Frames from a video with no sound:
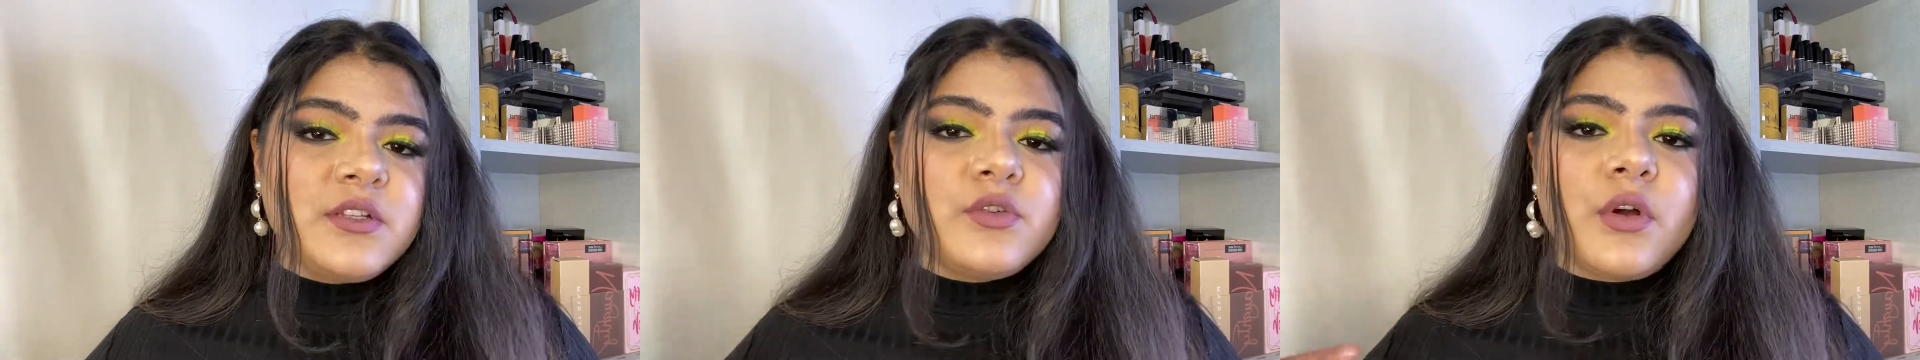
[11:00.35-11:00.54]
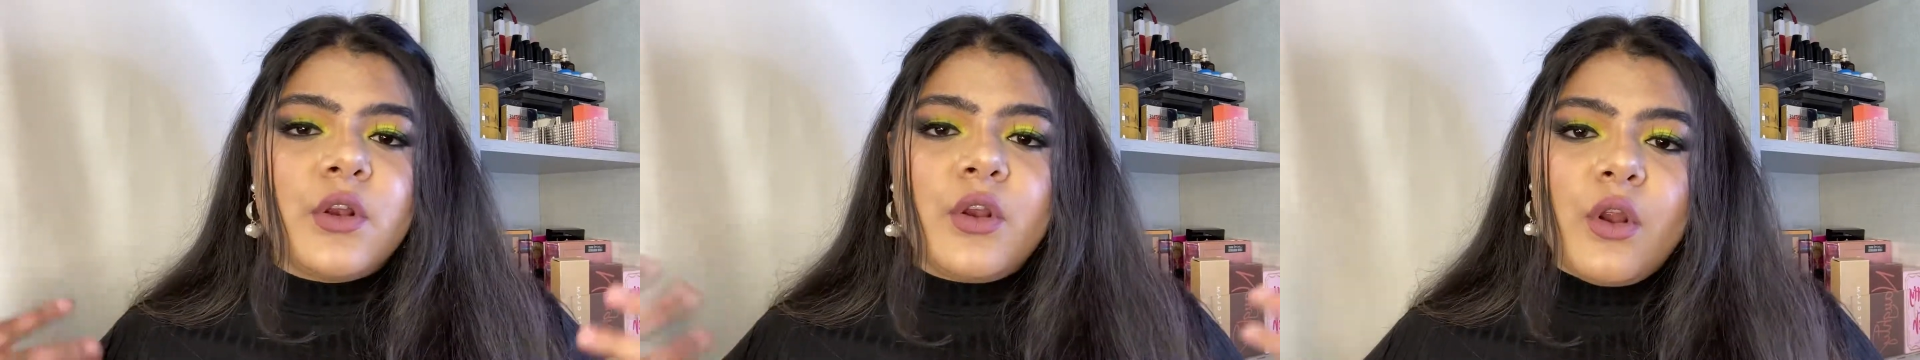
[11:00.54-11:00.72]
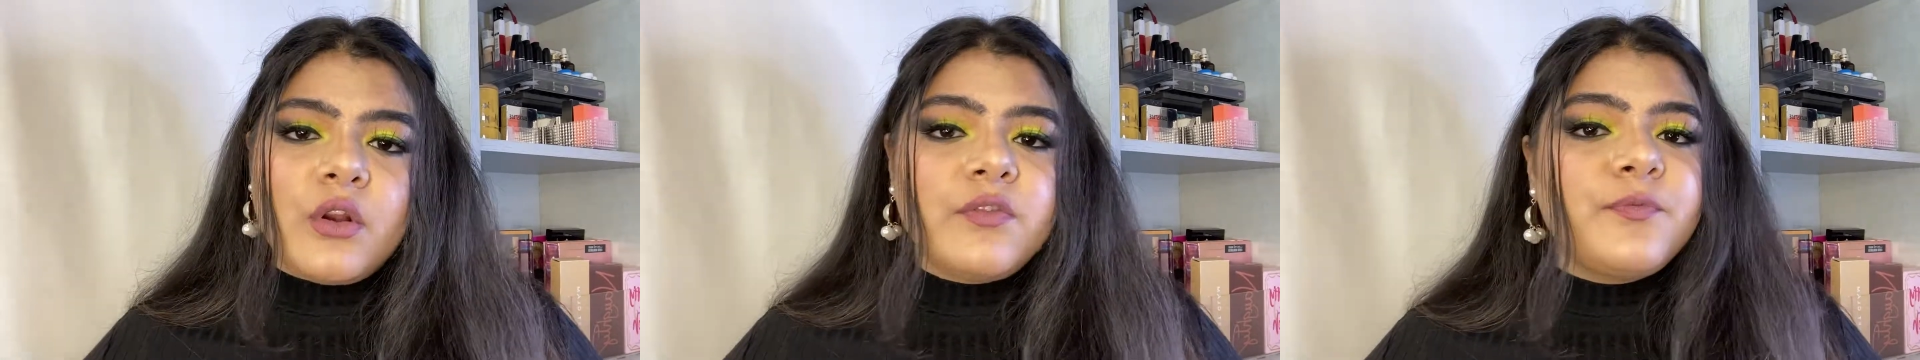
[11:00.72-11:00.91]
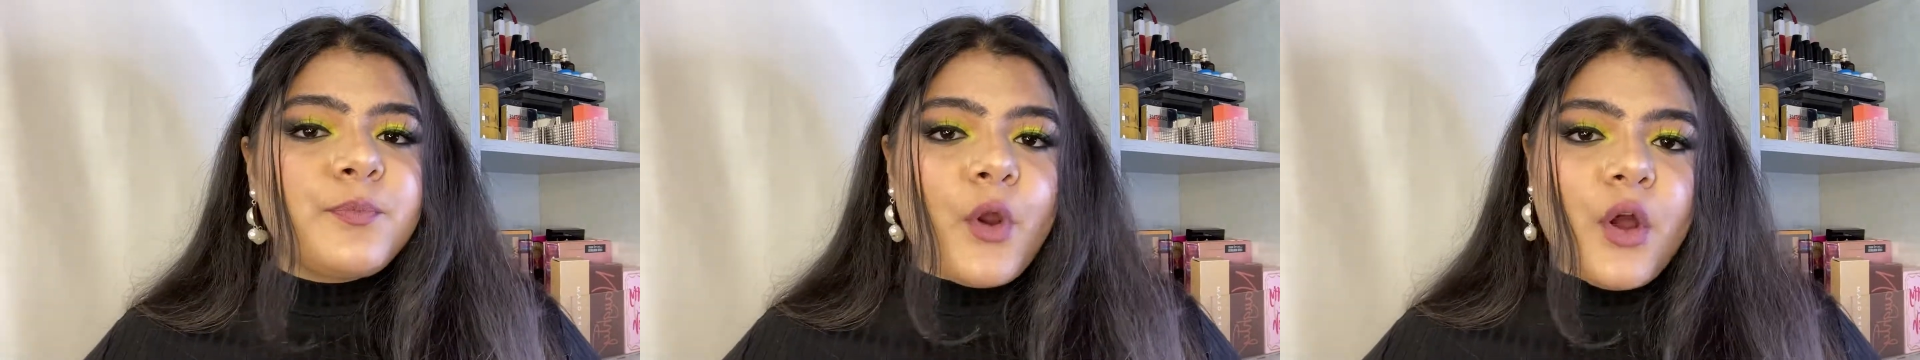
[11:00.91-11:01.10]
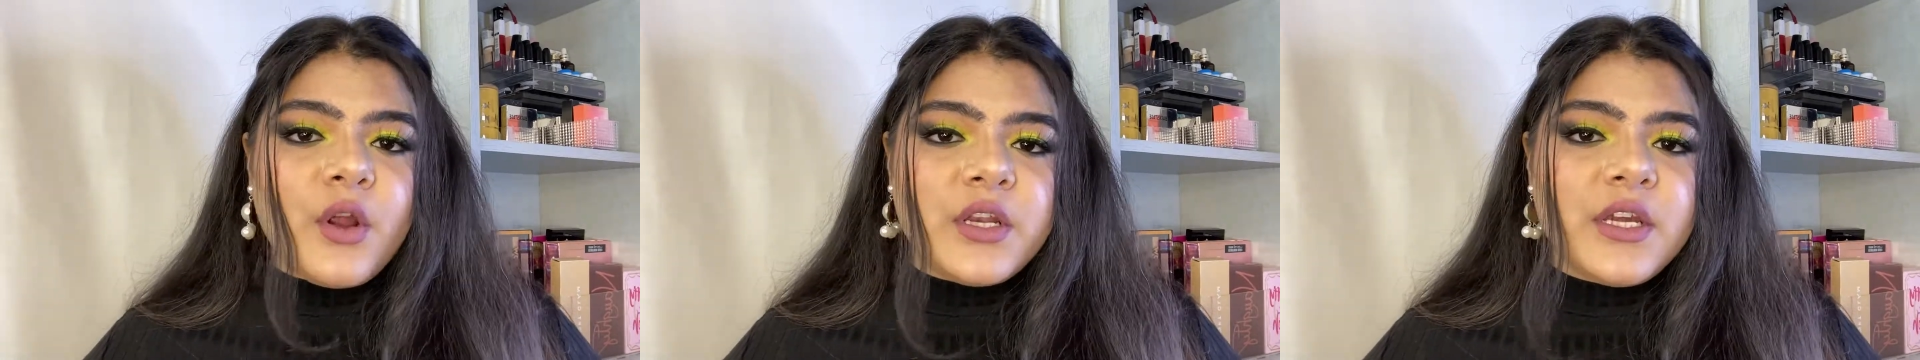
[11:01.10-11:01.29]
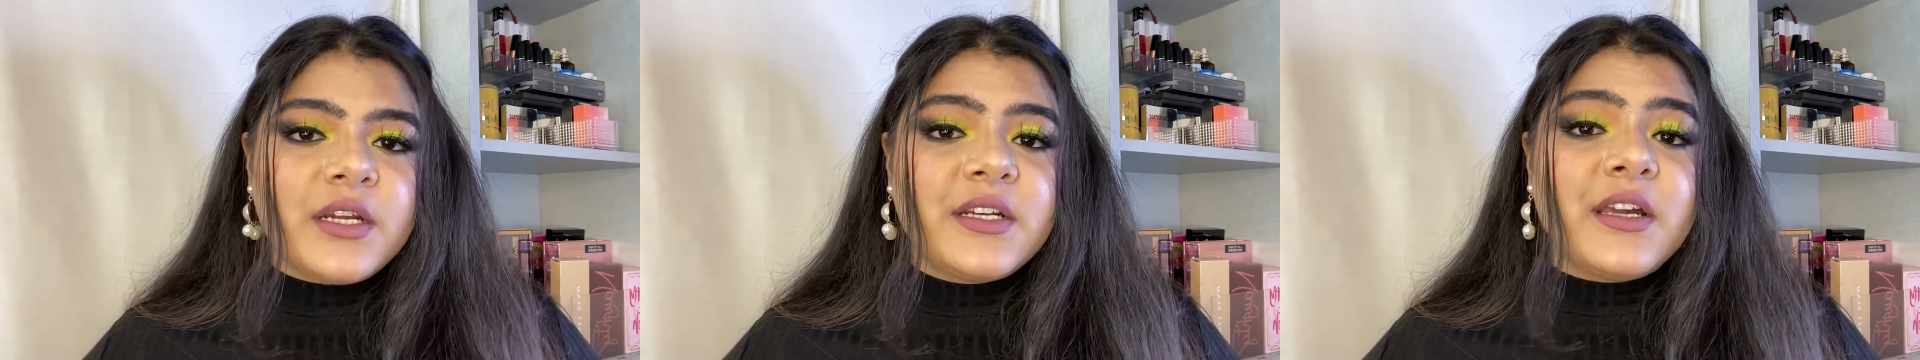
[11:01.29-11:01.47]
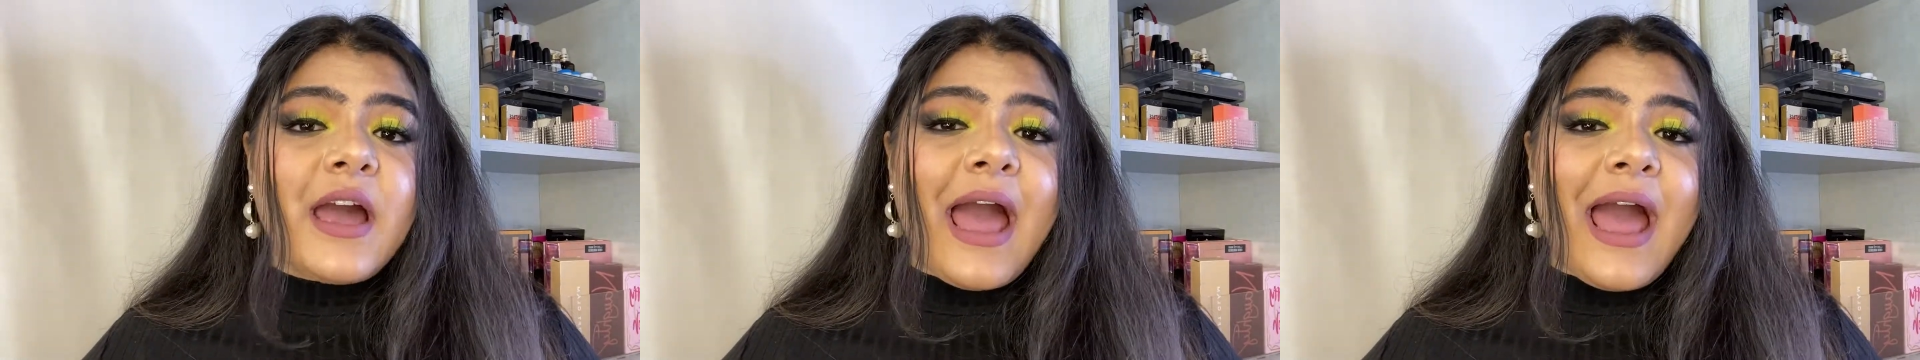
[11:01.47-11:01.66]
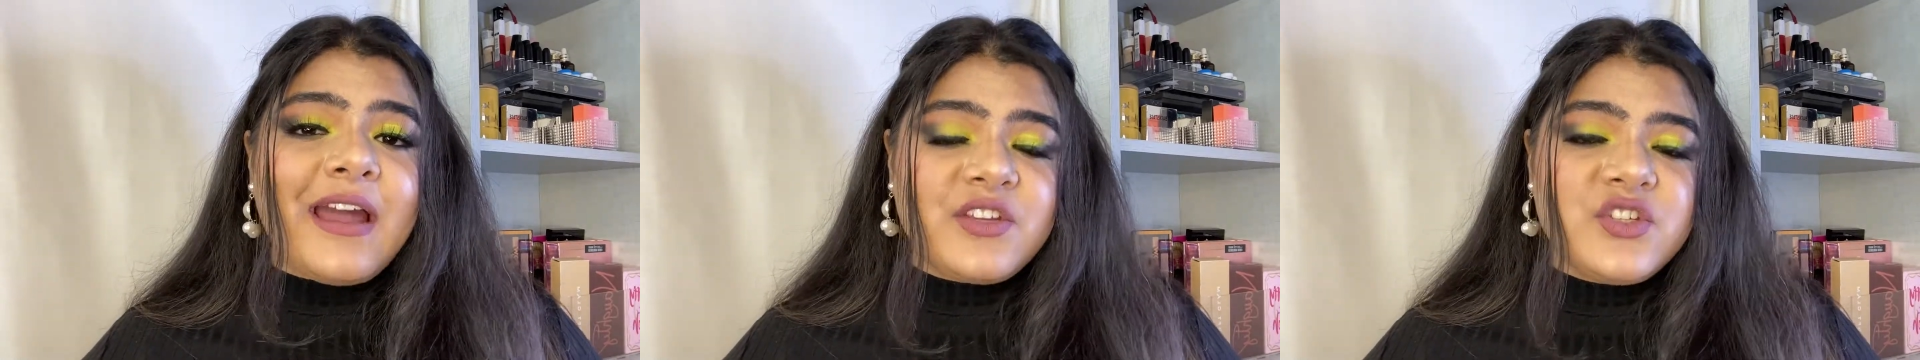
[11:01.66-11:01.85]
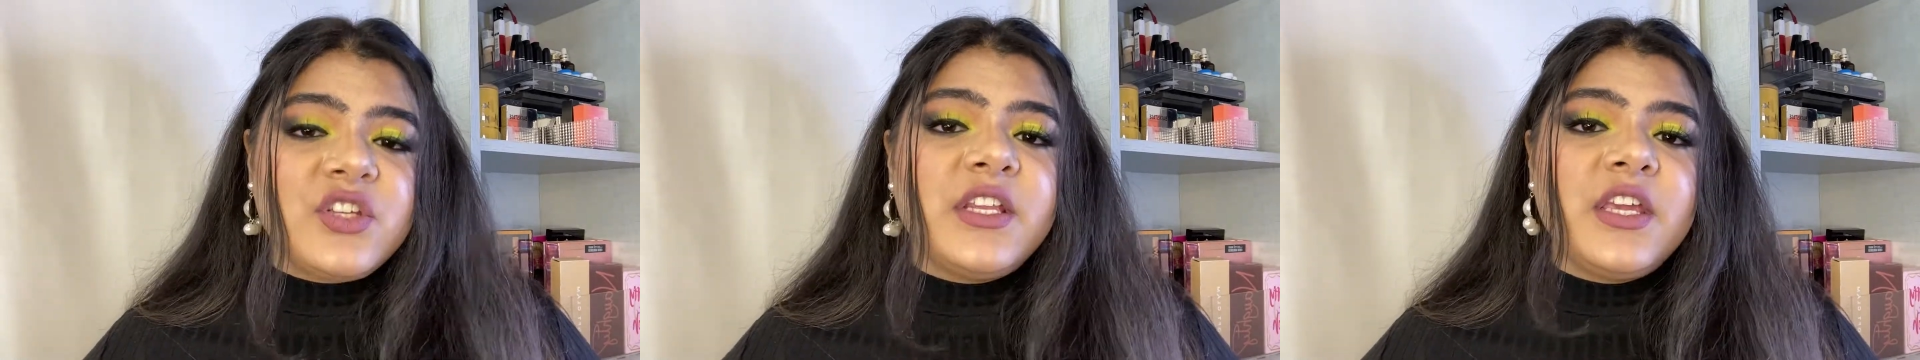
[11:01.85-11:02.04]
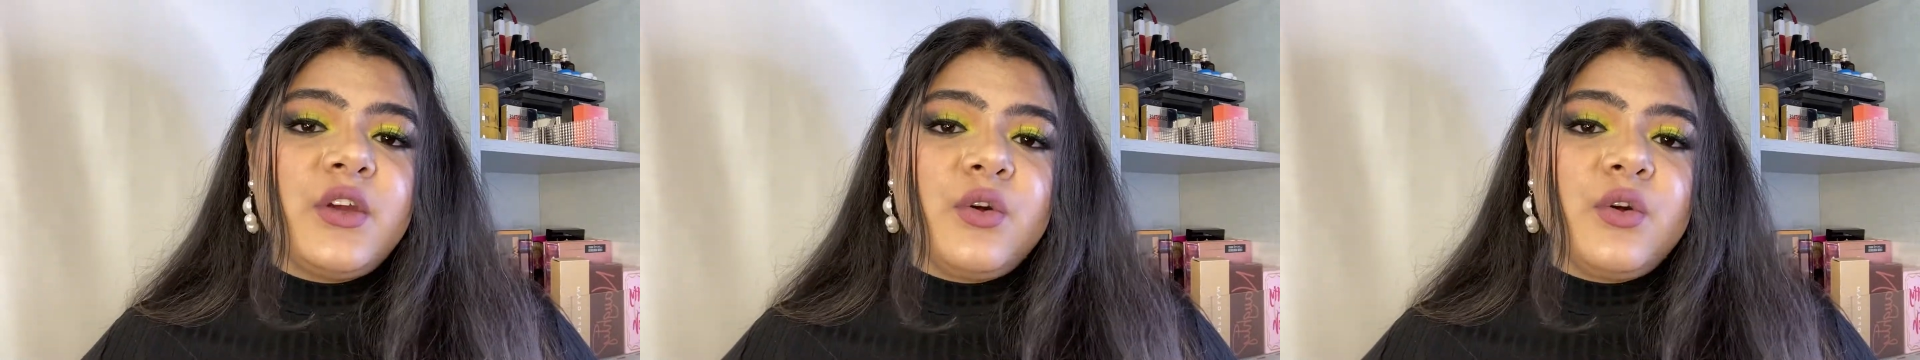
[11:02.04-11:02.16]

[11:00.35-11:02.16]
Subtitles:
so a lot of product actually